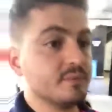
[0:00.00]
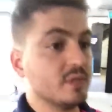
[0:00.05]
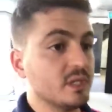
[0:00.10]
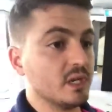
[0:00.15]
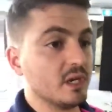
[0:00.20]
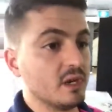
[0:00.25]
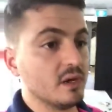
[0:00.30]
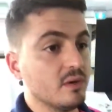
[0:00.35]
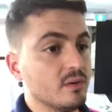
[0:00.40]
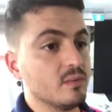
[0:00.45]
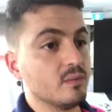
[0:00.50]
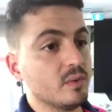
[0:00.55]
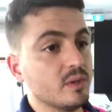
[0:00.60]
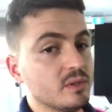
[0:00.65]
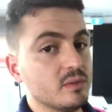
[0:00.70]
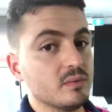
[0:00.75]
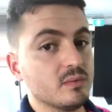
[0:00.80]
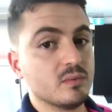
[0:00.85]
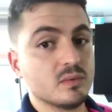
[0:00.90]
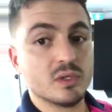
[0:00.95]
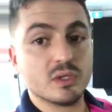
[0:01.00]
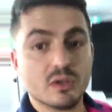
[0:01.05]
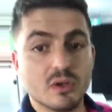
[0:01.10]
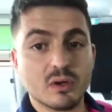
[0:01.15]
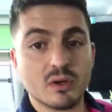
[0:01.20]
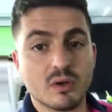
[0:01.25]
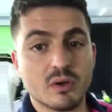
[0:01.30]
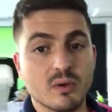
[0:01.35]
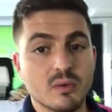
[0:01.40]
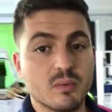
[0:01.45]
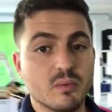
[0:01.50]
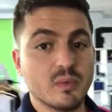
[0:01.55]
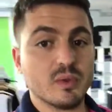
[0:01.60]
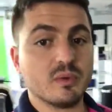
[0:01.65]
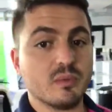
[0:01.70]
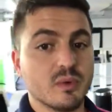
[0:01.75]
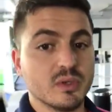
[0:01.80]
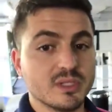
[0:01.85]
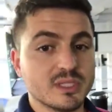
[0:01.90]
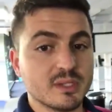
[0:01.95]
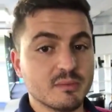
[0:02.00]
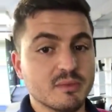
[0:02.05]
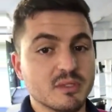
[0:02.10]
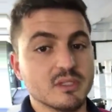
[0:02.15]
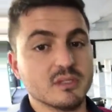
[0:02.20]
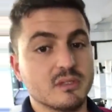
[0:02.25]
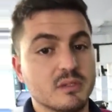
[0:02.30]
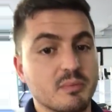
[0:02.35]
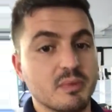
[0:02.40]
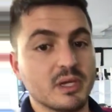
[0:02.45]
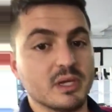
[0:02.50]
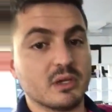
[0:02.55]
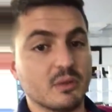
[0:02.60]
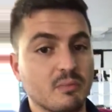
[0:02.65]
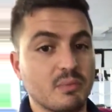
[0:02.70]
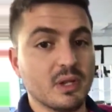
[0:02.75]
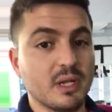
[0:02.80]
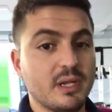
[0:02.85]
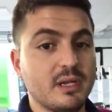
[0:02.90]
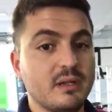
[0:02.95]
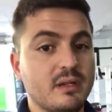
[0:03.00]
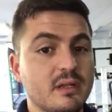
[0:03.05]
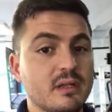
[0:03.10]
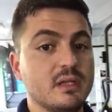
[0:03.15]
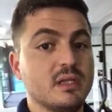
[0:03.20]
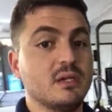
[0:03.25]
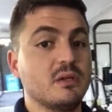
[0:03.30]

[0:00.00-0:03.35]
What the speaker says: you know, when you want something to be completed,